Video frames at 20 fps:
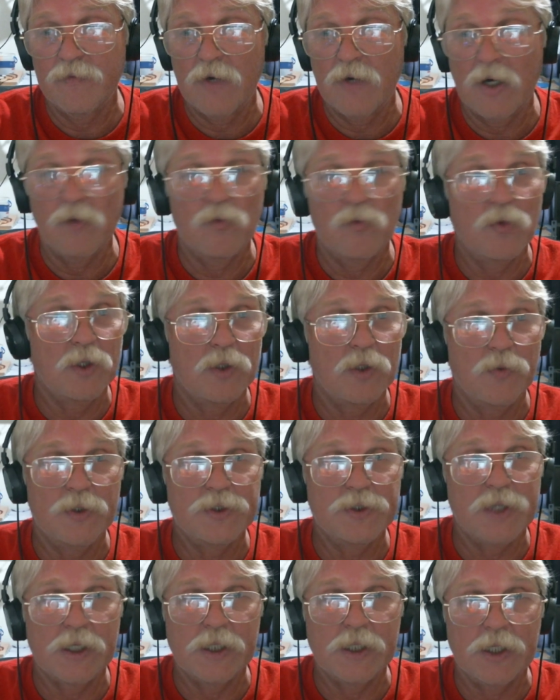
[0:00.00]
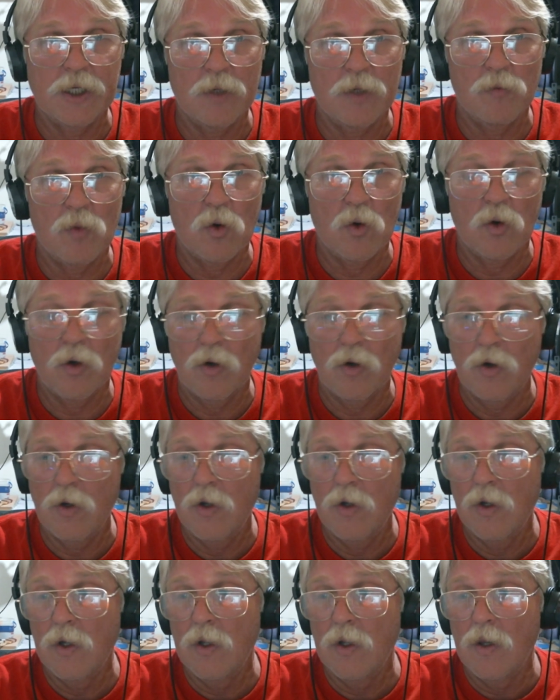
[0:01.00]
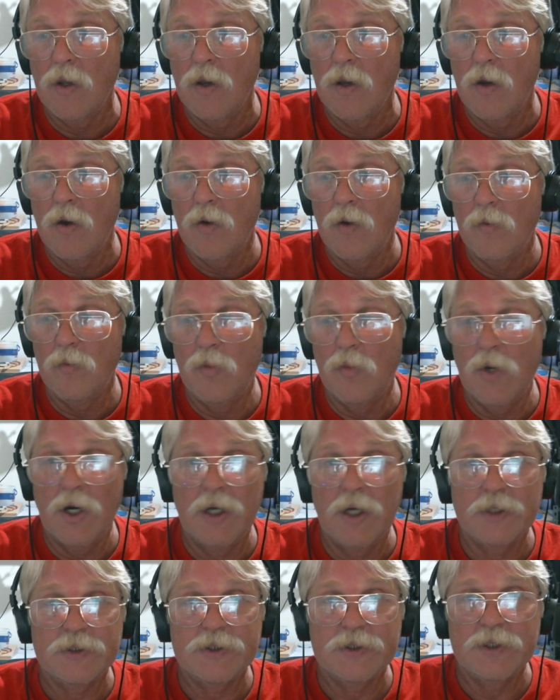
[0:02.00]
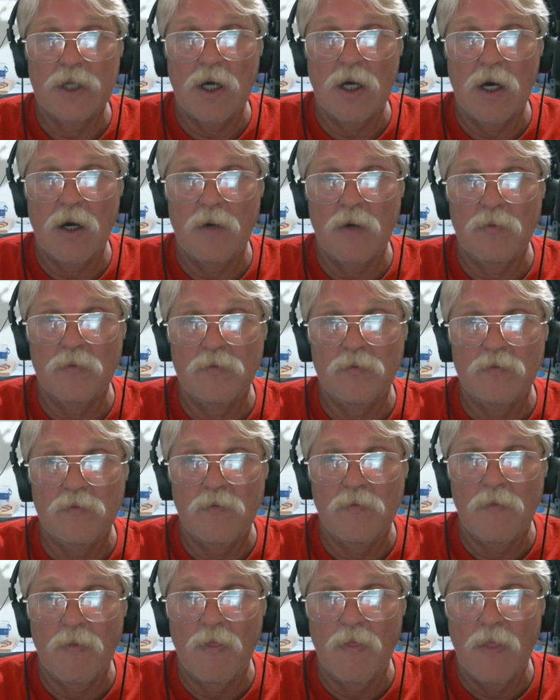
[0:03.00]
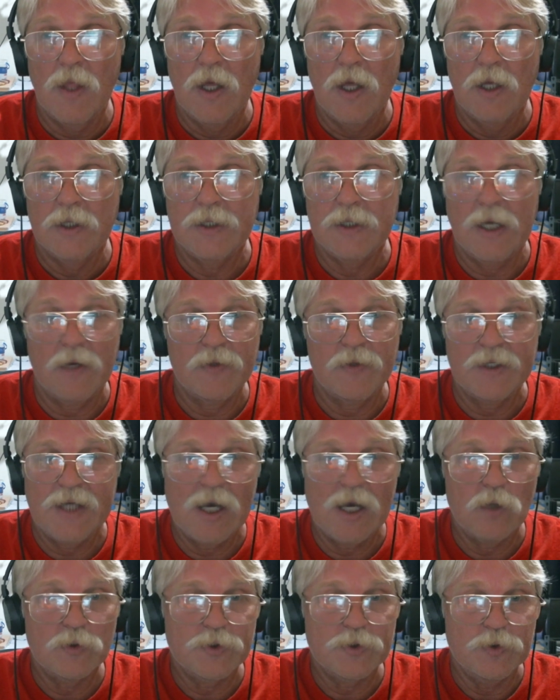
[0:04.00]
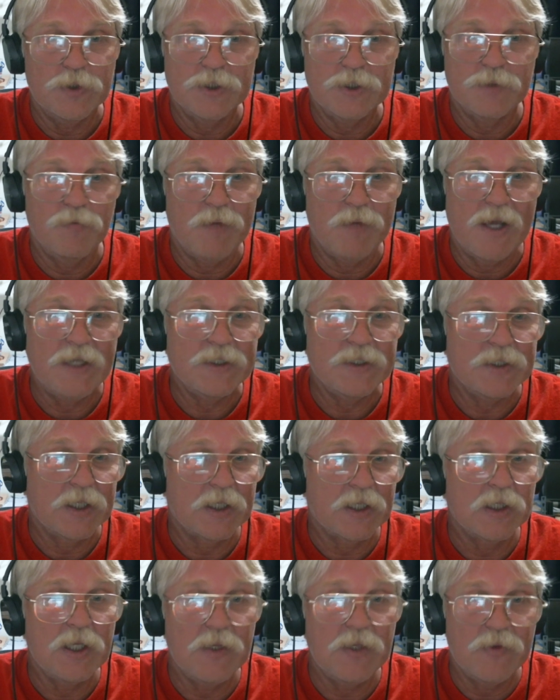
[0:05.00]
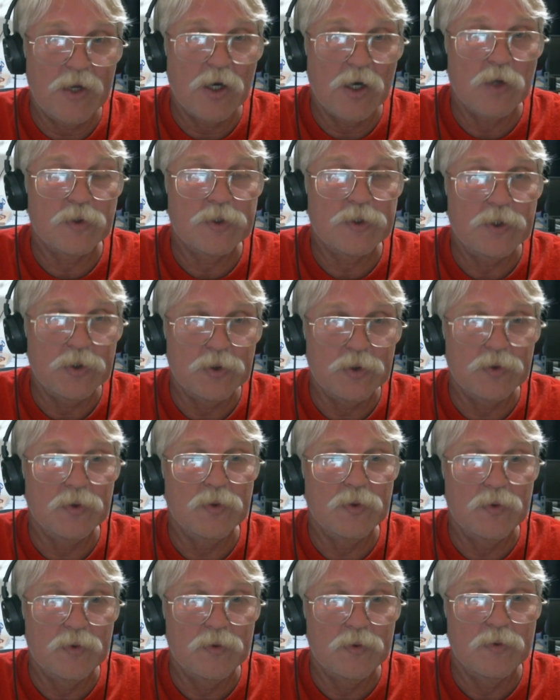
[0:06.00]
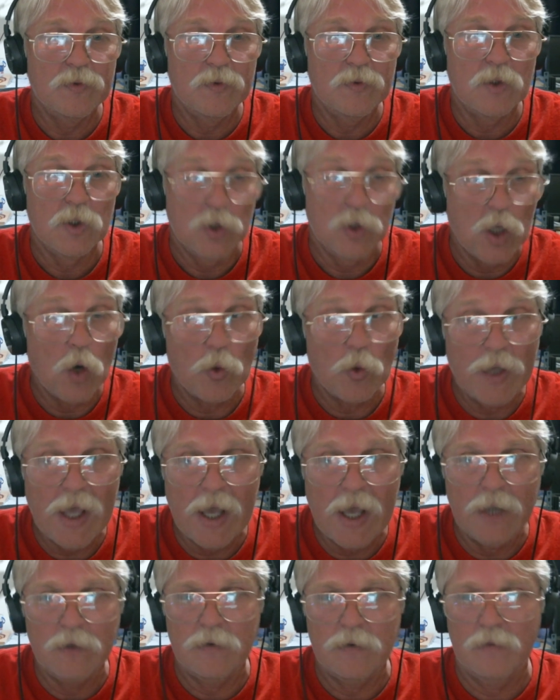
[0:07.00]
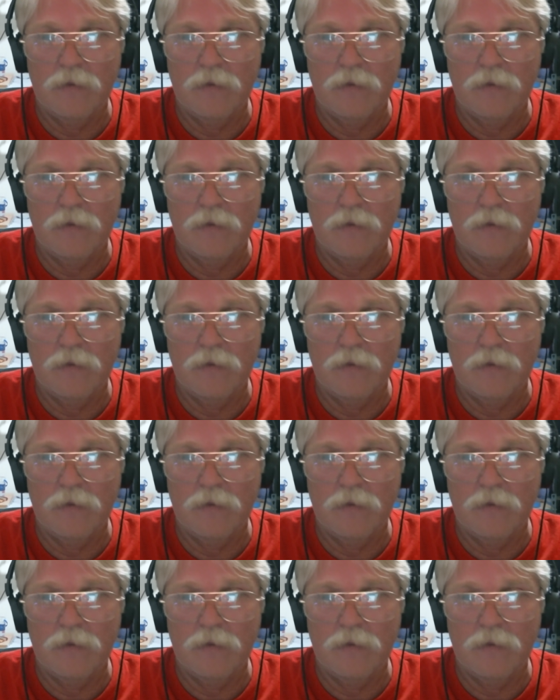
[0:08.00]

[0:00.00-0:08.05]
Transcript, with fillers: I really wish I could get more. But, um, yeah, the dowels are just basically there to locate.